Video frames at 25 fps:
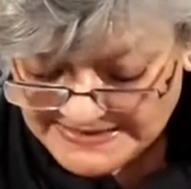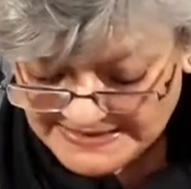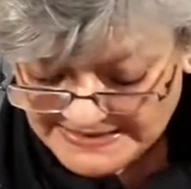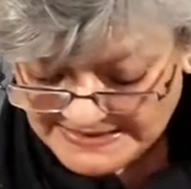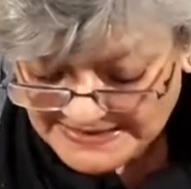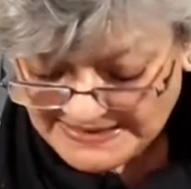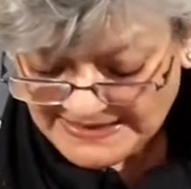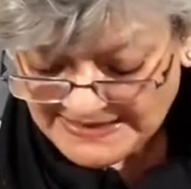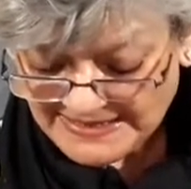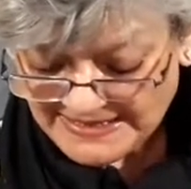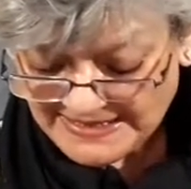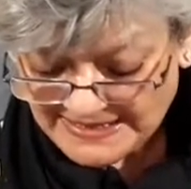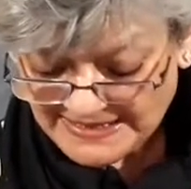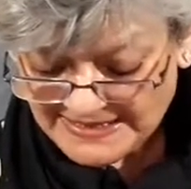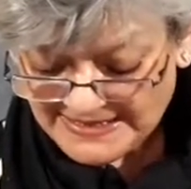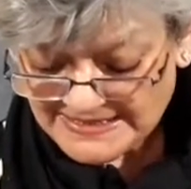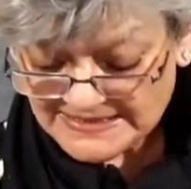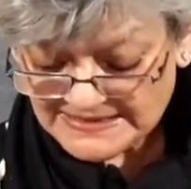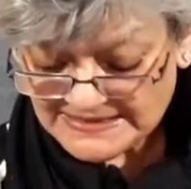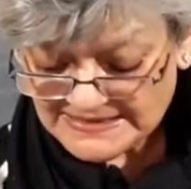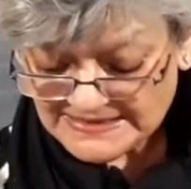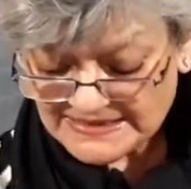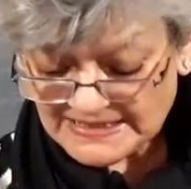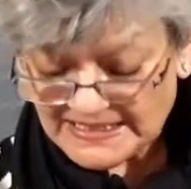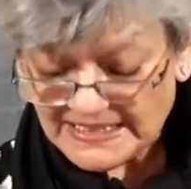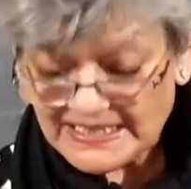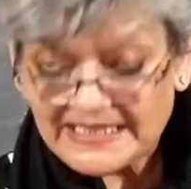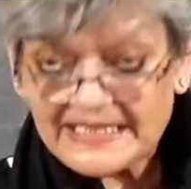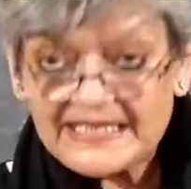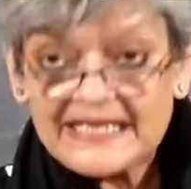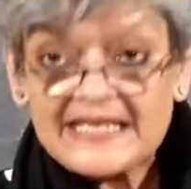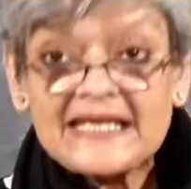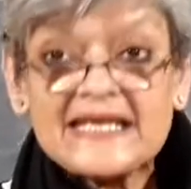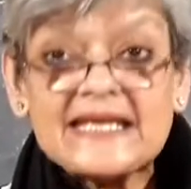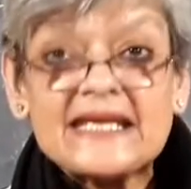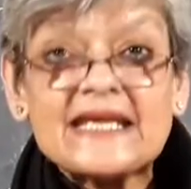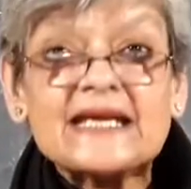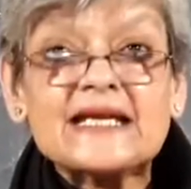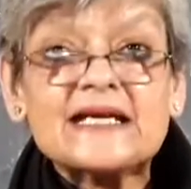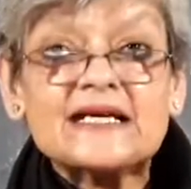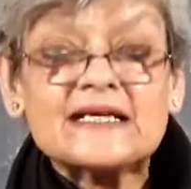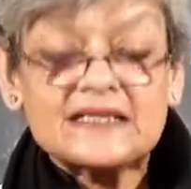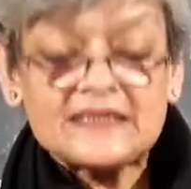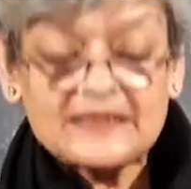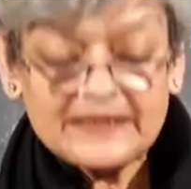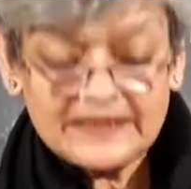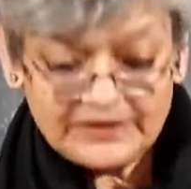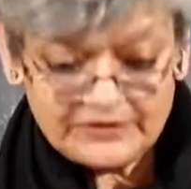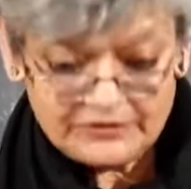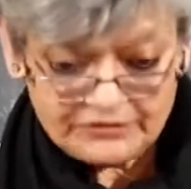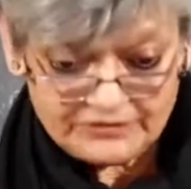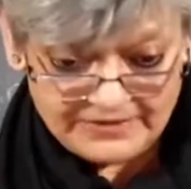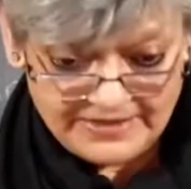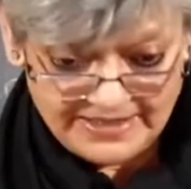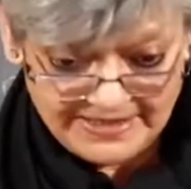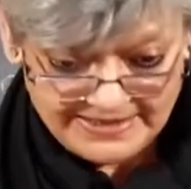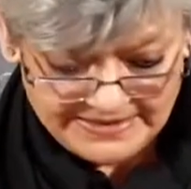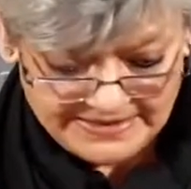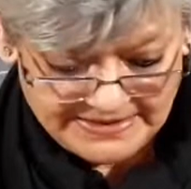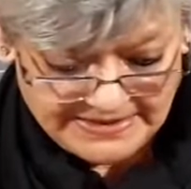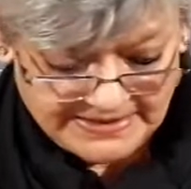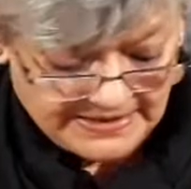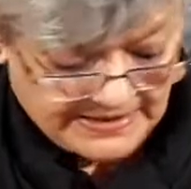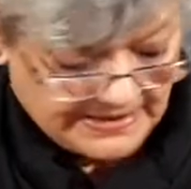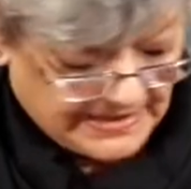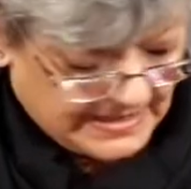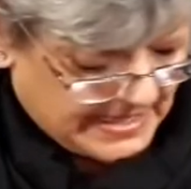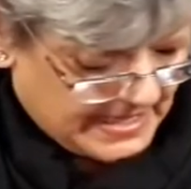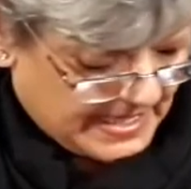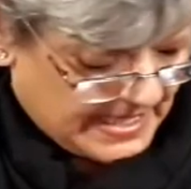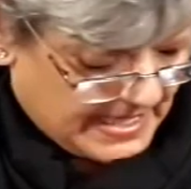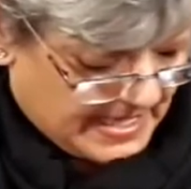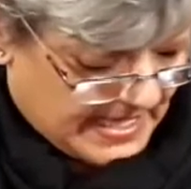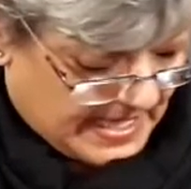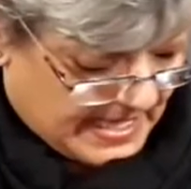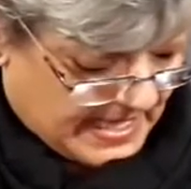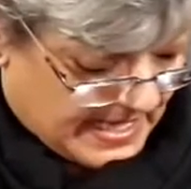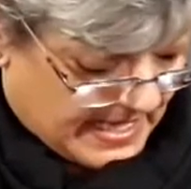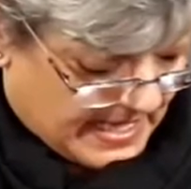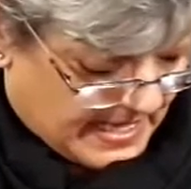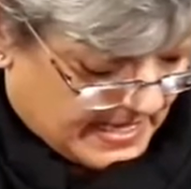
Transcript: tea is nearly ready